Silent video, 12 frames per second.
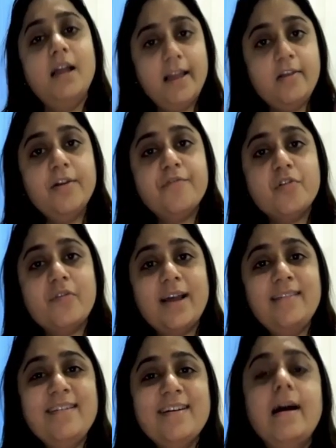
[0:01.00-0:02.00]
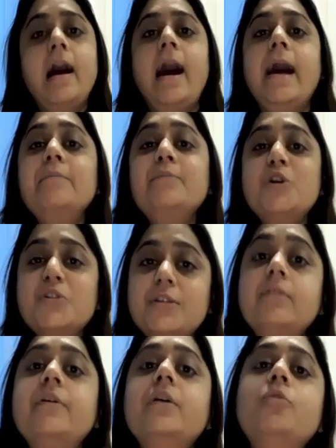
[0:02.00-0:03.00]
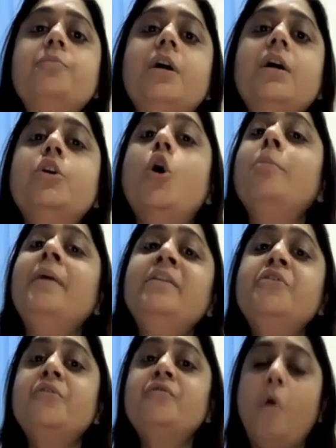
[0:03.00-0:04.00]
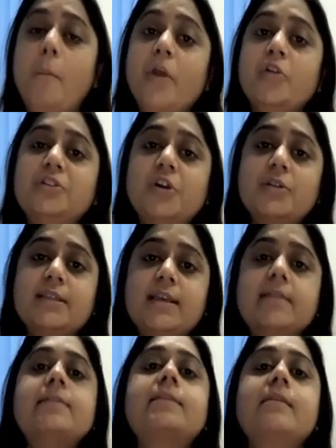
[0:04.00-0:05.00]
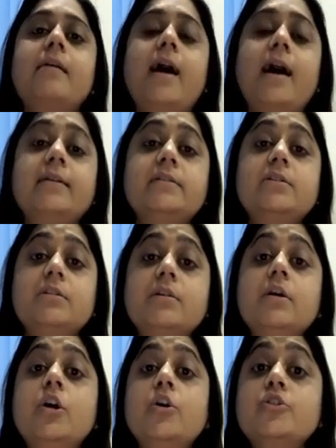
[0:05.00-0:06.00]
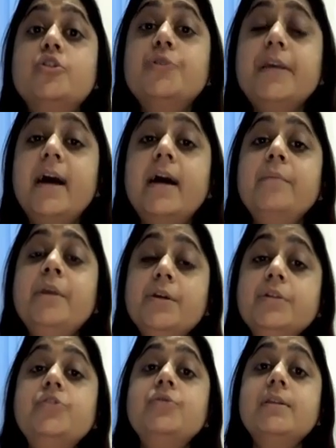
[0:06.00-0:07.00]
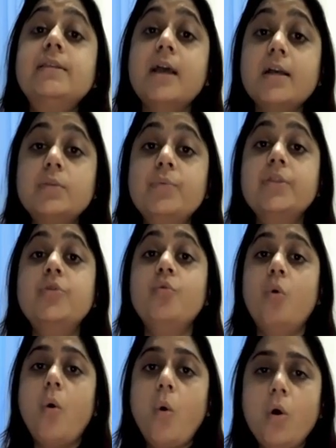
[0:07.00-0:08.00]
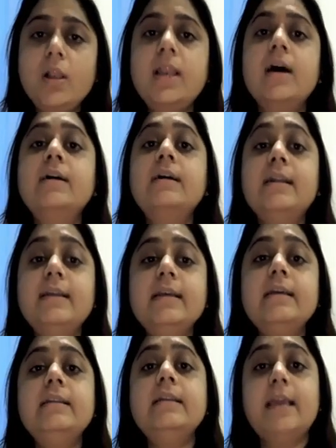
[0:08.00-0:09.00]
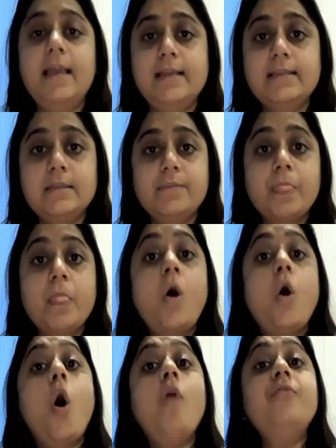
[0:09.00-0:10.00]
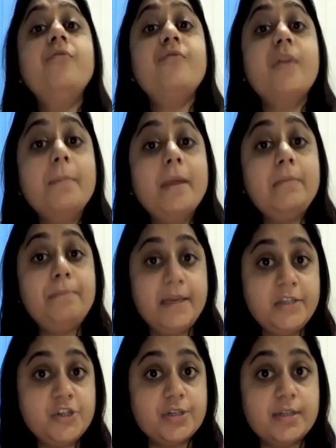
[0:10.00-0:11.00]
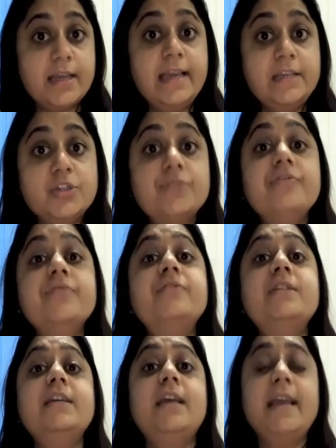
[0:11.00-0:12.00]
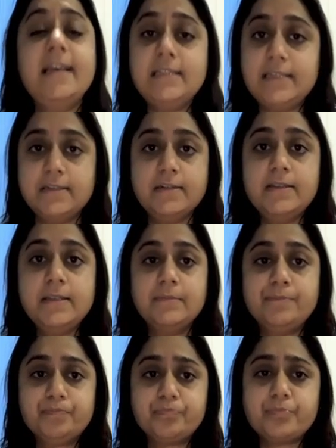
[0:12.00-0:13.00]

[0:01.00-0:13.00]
Hello everyone, I'm Dr. Divya Gupta, your mentor for periodontics and today I'm here to discuss with you all a clinical case of a female patient aged 58 years.